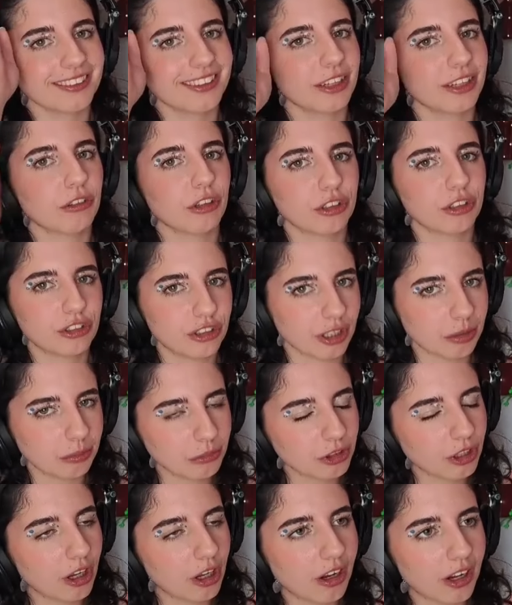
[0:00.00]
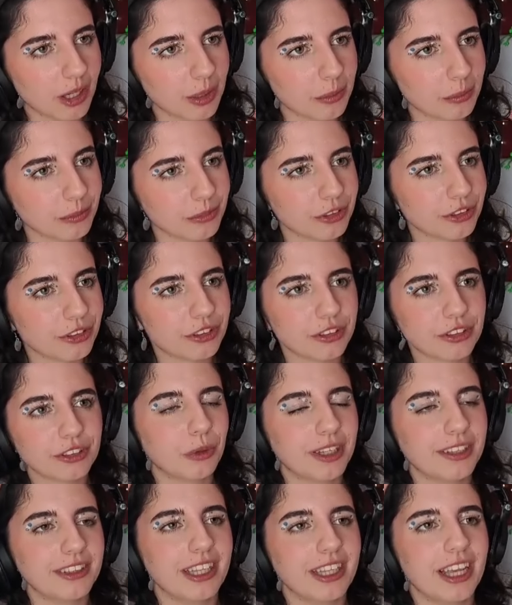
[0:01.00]
There are some times
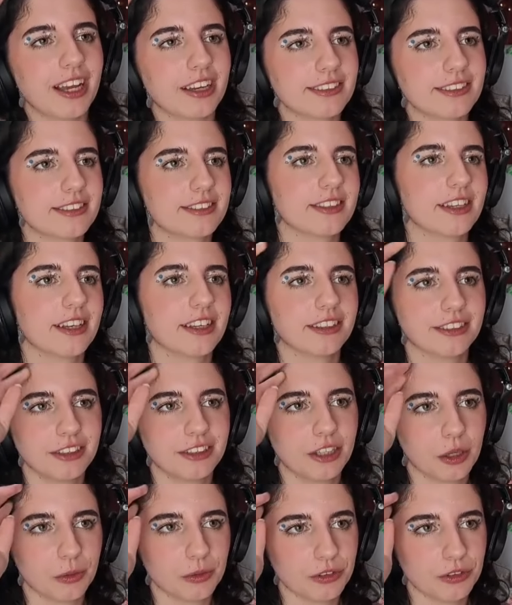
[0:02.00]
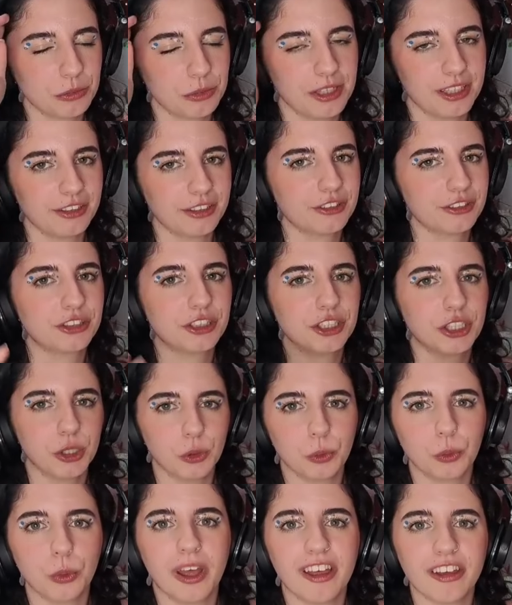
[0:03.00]
when the accent goes a bit
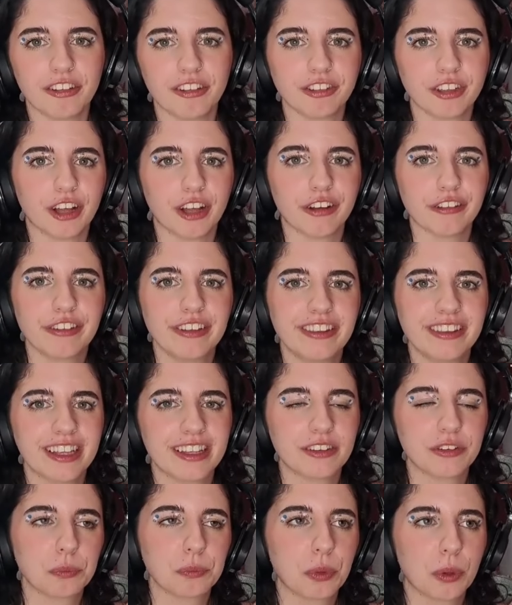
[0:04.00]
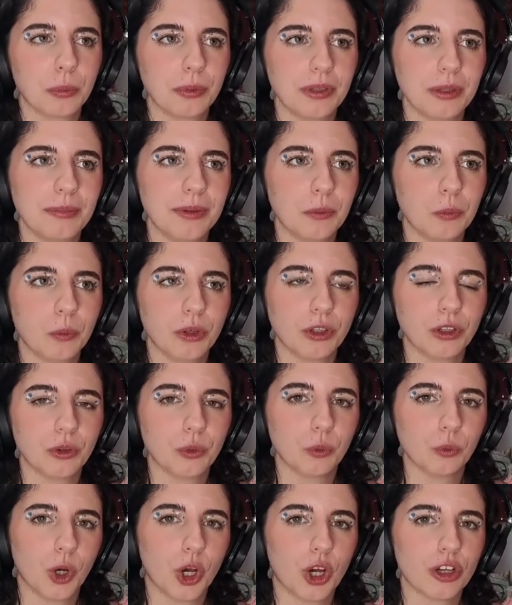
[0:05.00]
skew if, and I think that's probably been one of
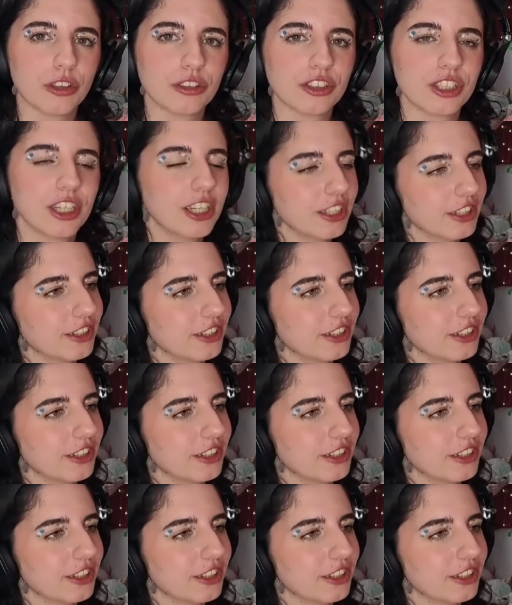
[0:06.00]
the worst.